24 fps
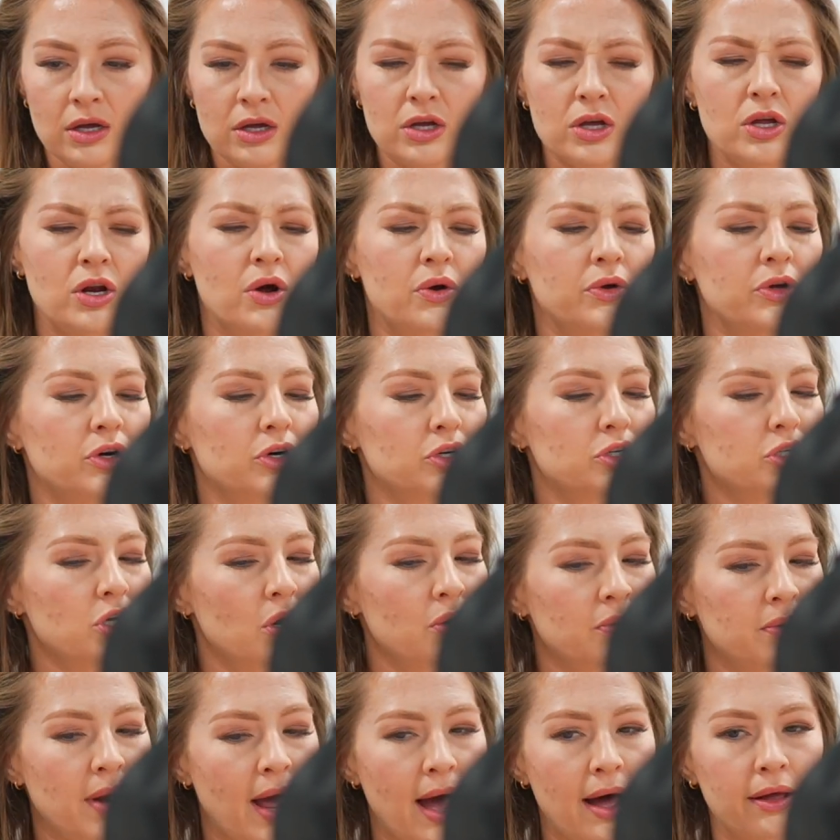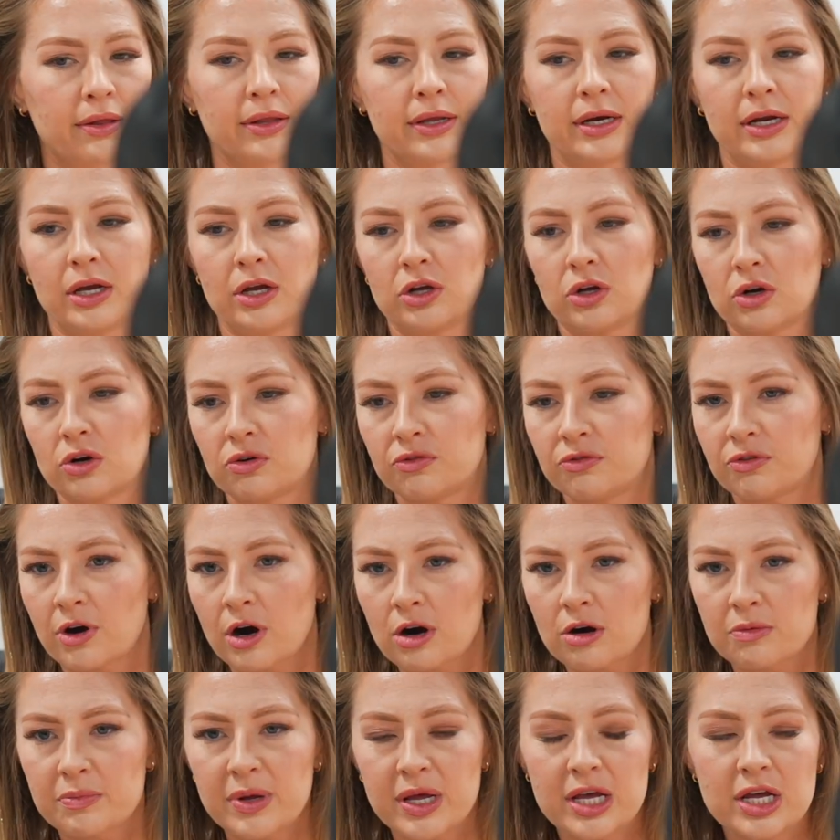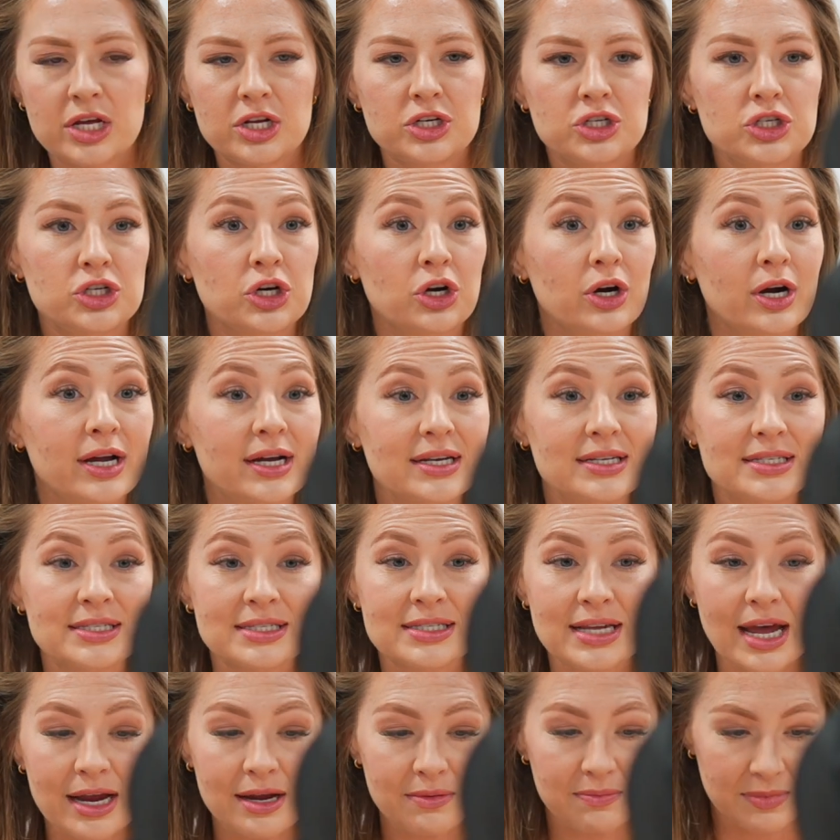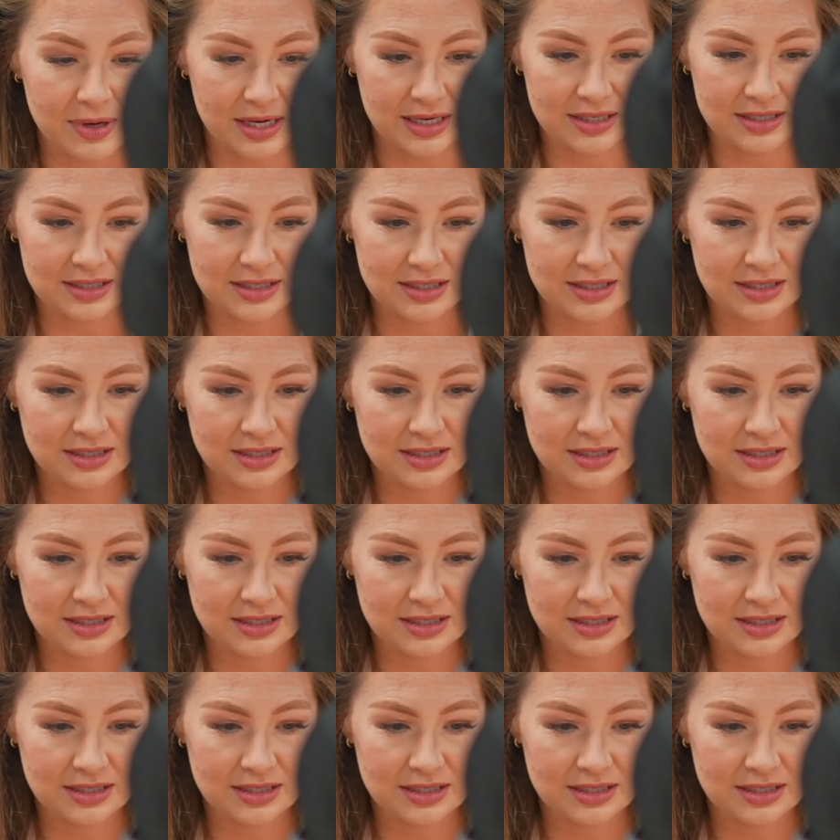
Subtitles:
You know, your tonality, your verbiage, your excitement.